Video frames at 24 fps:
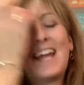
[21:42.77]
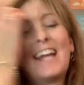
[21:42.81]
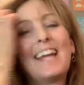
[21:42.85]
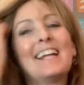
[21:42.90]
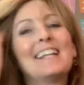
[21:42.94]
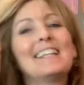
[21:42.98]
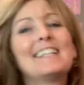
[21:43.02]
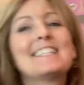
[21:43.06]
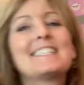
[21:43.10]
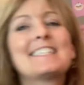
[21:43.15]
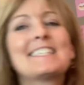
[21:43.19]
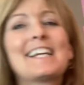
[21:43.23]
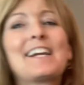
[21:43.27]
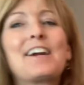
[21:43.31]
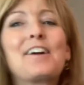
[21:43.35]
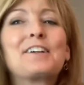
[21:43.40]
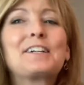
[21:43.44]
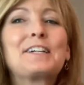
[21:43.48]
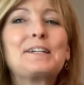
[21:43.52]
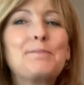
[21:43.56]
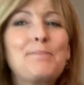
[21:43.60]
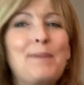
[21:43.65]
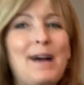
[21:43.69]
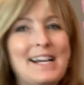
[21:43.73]
Let's sing our
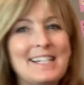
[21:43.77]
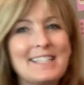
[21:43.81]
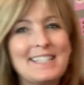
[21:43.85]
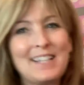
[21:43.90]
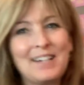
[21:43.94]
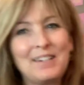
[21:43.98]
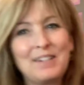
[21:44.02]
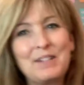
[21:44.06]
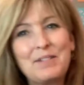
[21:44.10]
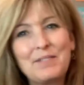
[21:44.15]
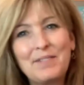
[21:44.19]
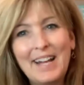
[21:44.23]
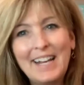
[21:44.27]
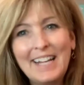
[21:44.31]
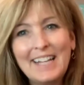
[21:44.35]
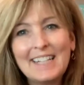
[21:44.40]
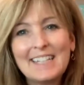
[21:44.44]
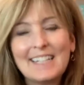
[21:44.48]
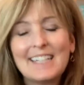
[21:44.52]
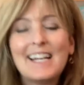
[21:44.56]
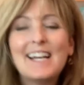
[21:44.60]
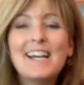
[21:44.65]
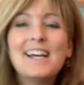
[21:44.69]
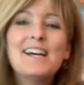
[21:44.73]
goodbye song. You ready?
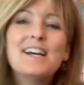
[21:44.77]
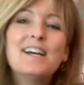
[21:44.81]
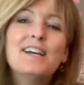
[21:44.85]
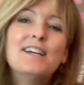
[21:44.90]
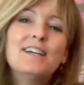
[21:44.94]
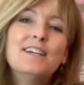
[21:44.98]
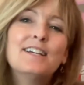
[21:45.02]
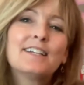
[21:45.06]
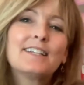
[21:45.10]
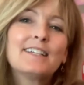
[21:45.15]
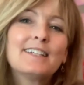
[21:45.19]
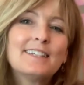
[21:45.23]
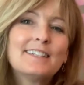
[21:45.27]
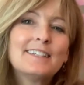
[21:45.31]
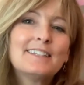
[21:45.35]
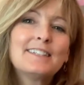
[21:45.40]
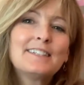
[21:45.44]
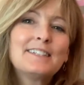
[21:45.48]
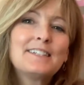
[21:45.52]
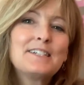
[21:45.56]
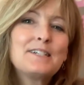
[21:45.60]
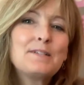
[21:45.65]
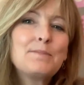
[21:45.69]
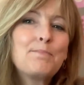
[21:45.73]

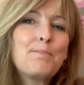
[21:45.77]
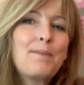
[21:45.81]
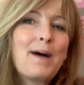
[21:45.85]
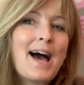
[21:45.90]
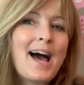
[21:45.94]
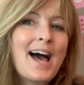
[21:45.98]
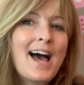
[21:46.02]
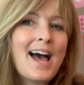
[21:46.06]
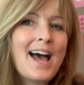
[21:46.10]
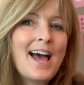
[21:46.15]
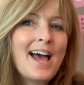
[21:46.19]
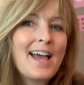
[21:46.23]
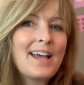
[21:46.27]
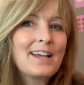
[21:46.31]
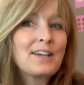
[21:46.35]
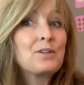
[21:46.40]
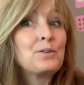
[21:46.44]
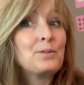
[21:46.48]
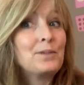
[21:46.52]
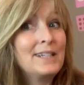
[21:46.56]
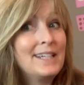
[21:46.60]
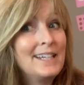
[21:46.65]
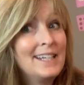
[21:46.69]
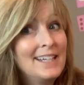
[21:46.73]
Goodbye,
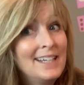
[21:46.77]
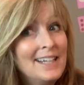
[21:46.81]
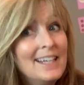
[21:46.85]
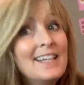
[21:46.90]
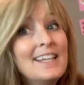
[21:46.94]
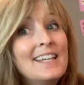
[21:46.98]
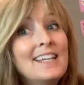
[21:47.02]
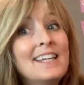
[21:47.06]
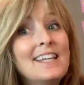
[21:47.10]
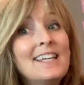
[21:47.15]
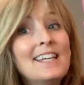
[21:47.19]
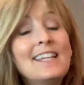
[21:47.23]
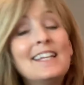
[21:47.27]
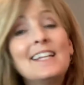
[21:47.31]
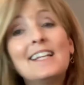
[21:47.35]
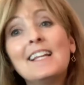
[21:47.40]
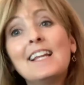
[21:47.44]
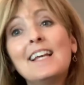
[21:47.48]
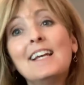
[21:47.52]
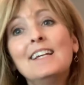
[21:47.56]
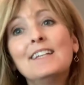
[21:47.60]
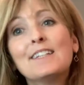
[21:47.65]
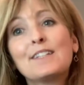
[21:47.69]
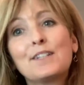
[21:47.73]
Quinn.
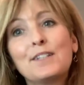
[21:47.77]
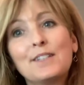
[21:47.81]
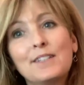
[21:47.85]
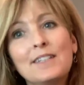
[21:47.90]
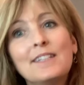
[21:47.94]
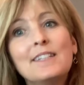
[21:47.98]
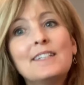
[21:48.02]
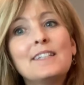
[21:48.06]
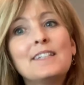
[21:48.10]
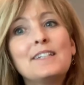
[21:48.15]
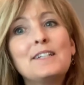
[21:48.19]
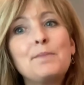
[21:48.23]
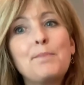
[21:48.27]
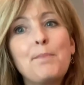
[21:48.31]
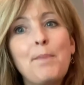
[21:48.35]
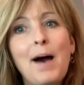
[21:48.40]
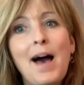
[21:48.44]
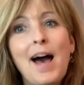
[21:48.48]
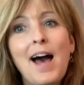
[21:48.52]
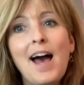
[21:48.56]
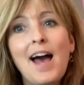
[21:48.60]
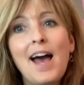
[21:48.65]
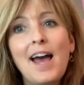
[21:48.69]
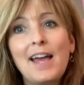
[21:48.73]

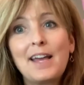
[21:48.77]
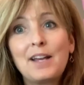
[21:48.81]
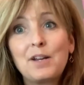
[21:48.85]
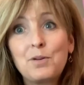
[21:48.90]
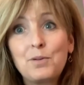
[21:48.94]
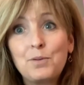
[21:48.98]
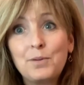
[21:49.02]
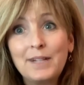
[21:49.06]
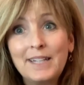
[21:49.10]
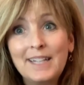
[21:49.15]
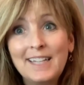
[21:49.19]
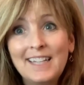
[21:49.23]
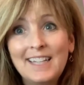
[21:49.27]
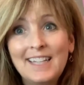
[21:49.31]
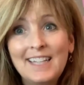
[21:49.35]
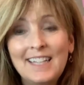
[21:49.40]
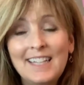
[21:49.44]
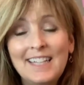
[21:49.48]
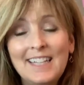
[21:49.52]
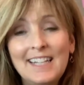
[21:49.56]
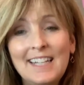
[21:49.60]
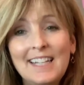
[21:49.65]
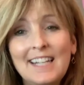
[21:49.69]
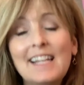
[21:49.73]
Goodbye,
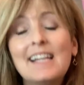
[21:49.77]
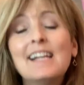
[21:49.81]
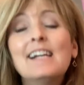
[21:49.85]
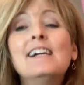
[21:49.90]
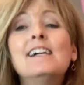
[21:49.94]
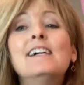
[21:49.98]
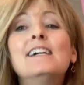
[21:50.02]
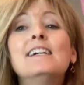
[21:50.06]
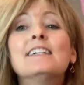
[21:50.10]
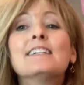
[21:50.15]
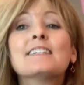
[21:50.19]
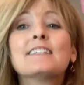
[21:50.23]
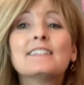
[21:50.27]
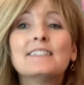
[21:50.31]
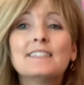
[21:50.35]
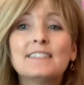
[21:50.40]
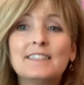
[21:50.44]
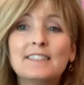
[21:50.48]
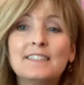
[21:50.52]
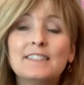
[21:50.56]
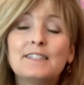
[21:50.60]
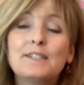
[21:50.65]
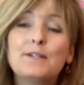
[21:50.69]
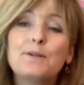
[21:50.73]
Quinn.
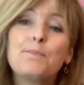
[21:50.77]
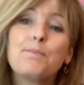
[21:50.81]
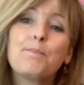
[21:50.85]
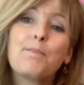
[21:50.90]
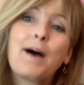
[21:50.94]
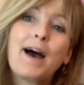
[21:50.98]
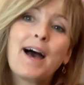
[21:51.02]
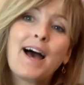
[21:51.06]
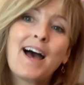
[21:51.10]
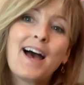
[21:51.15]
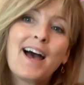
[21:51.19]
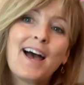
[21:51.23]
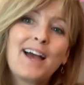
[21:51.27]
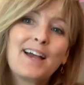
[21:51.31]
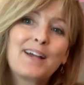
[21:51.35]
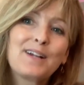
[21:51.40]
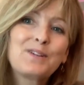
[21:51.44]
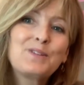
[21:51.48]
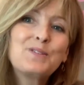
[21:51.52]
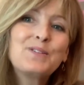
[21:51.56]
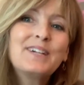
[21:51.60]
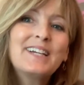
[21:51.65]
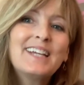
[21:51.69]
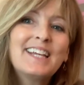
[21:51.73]
Goodbye,
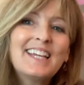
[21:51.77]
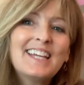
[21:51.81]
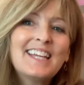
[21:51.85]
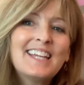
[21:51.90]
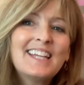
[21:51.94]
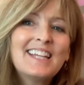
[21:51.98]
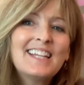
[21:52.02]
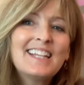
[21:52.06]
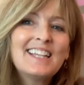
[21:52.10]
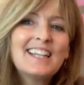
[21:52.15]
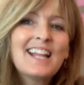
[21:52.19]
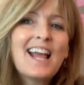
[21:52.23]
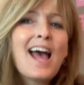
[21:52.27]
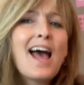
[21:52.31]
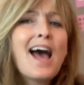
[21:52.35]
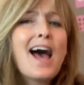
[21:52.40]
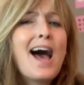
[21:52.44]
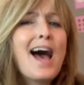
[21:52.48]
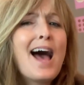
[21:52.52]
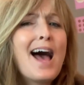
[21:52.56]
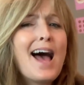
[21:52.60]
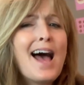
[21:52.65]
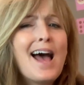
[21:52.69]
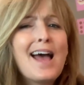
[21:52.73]
Quinn.
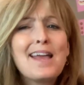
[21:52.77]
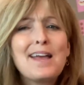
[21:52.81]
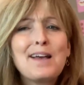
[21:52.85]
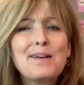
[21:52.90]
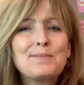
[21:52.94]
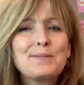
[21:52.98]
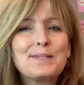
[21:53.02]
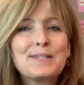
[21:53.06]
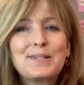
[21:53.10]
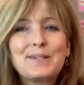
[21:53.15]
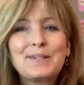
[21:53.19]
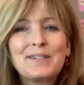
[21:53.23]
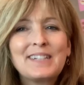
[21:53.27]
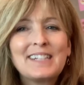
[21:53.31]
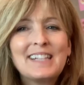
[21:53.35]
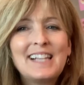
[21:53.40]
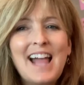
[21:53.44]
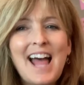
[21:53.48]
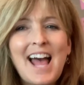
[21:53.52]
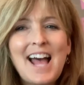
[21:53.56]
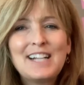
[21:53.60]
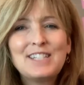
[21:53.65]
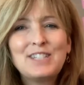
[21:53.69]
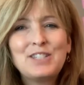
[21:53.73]
I am so
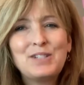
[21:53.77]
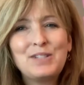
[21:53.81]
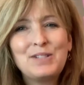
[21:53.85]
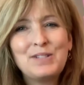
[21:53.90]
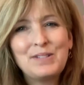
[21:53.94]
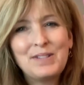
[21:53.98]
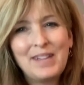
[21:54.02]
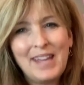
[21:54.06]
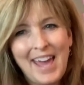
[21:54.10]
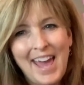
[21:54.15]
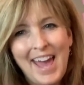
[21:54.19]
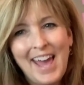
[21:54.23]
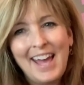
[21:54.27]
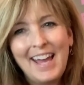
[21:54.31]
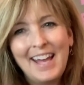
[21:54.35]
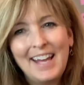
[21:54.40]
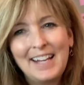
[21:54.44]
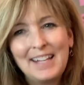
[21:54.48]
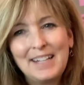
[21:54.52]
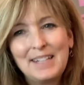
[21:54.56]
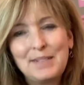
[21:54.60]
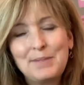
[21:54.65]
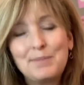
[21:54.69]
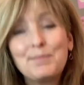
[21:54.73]
glad you
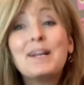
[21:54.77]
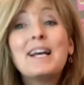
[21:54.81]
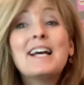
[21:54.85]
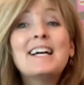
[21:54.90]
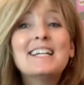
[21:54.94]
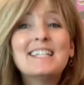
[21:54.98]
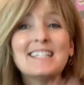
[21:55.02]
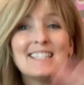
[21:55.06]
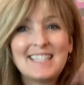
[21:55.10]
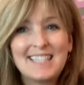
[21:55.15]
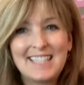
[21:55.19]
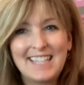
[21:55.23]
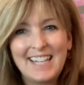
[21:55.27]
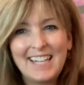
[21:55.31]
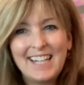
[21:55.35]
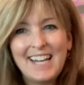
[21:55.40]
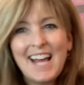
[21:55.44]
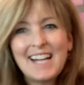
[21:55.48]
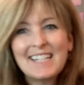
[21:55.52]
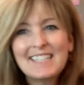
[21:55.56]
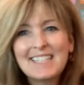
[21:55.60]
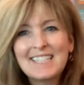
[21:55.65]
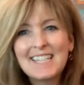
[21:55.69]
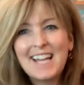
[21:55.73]
came. See you
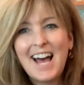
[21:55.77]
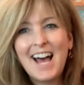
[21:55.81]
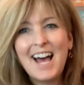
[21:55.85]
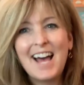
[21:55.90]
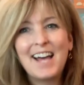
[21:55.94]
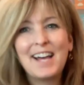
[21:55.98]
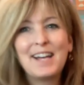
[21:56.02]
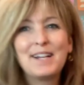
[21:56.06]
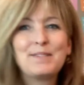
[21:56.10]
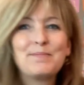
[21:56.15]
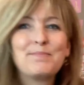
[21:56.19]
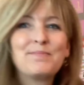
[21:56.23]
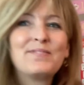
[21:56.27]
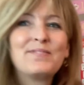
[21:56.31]
next time.